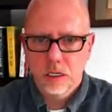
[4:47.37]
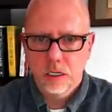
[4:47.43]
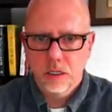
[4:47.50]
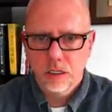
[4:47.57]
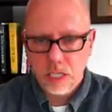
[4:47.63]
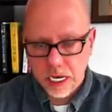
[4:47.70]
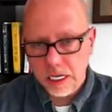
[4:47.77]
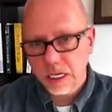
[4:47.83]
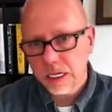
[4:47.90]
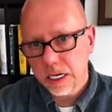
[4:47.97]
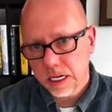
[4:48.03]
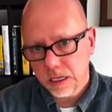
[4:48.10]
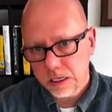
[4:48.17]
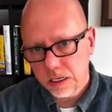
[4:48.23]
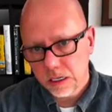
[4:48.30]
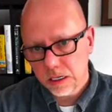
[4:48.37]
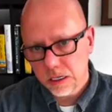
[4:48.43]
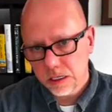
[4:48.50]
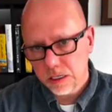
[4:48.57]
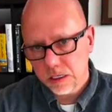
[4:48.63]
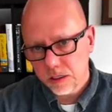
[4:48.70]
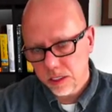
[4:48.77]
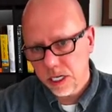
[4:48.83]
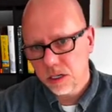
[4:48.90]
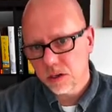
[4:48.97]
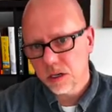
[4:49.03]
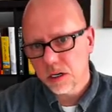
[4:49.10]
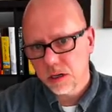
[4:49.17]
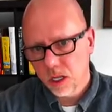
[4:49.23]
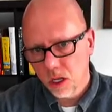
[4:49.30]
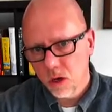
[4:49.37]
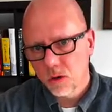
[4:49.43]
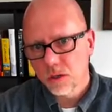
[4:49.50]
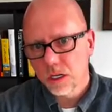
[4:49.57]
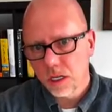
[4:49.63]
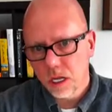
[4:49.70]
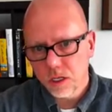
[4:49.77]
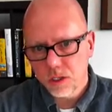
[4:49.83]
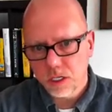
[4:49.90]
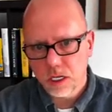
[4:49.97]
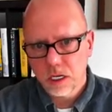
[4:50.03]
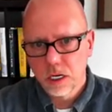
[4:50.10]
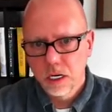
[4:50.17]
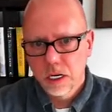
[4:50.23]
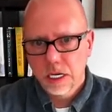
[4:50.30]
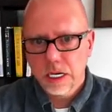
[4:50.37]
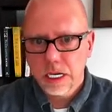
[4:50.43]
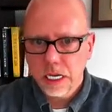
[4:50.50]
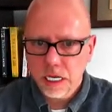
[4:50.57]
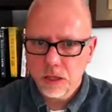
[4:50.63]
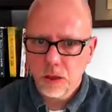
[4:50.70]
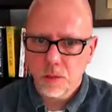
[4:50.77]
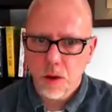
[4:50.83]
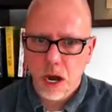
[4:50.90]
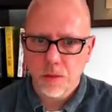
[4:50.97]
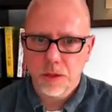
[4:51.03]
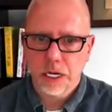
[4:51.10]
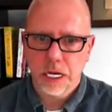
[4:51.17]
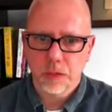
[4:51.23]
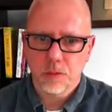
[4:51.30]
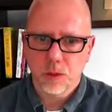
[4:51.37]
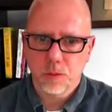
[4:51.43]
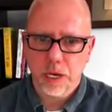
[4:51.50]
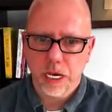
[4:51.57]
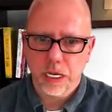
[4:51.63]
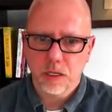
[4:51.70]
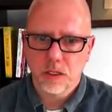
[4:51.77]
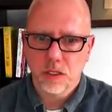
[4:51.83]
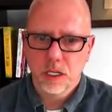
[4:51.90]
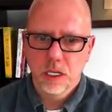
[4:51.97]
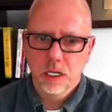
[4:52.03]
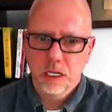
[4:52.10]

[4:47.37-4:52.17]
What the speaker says: second Cassandra cloned cluster in the proper namespace.